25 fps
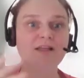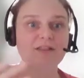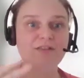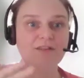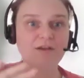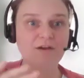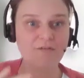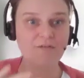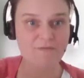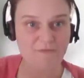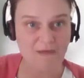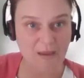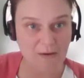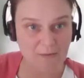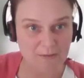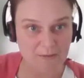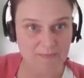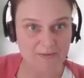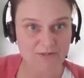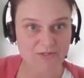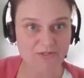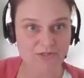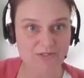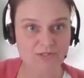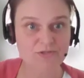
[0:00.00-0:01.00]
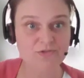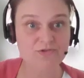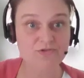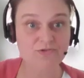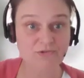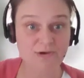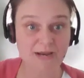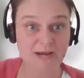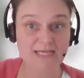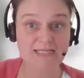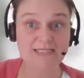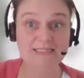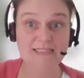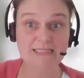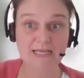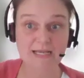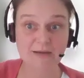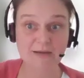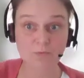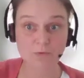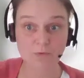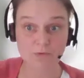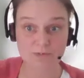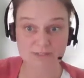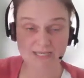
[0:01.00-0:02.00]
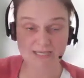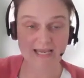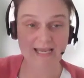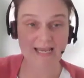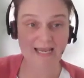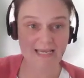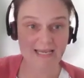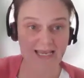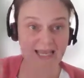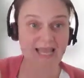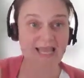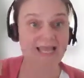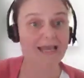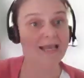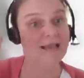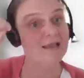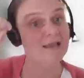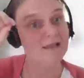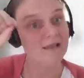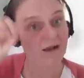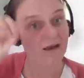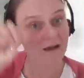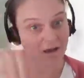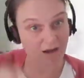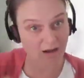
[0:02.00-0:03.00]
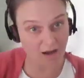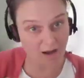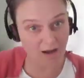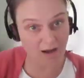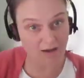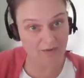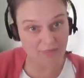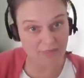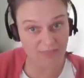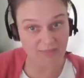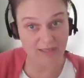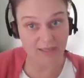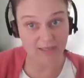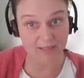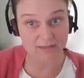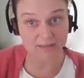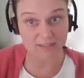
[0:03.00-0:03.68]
that a therapist who's trained in it will say, okay, I think